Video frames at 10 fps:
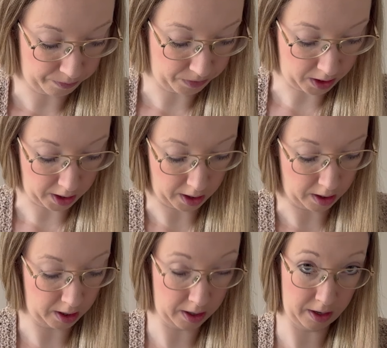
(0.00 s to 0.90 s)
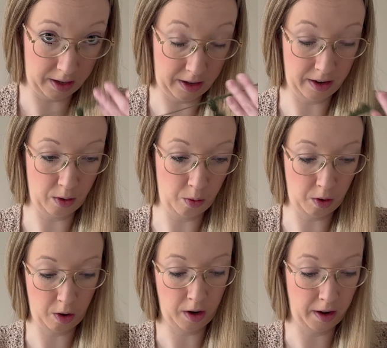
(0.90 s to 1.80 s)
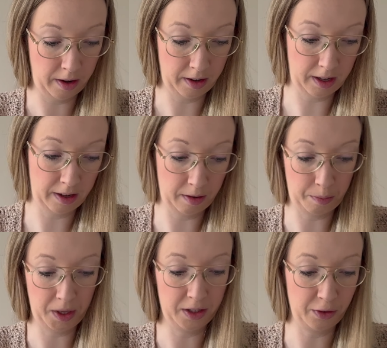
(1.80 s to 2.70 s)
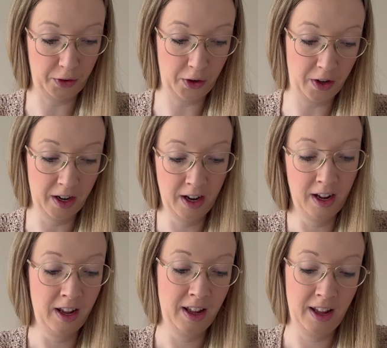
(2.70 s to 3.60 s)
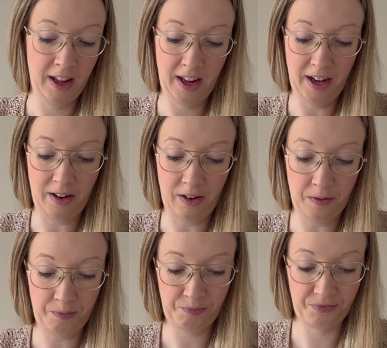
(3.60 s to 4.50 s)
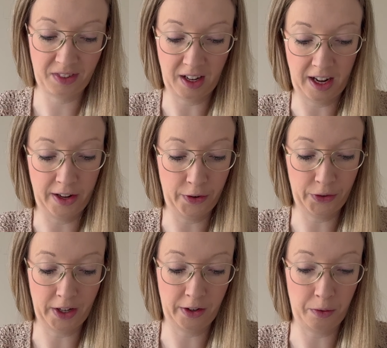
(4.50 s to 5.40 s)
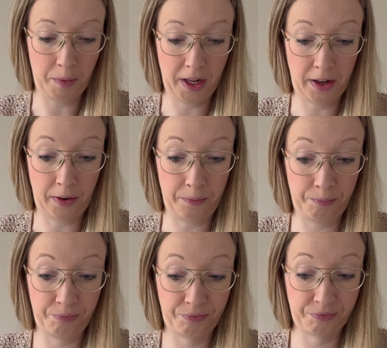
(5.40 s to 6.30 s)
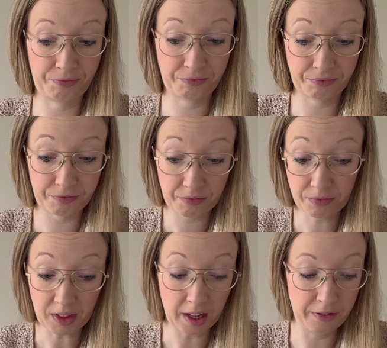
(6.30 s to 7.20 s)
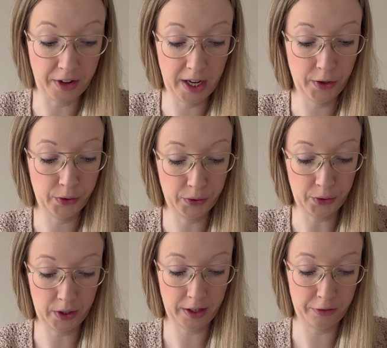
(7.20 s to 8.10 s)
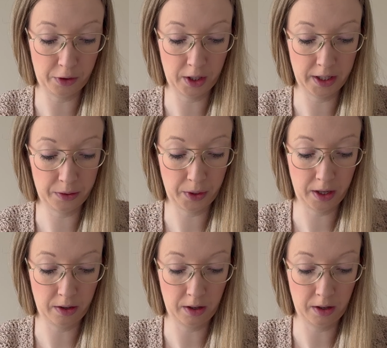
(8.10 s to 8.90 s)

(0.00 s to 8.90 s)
I had a piece of yarn here. I used that to make the video tutorial for this sweater.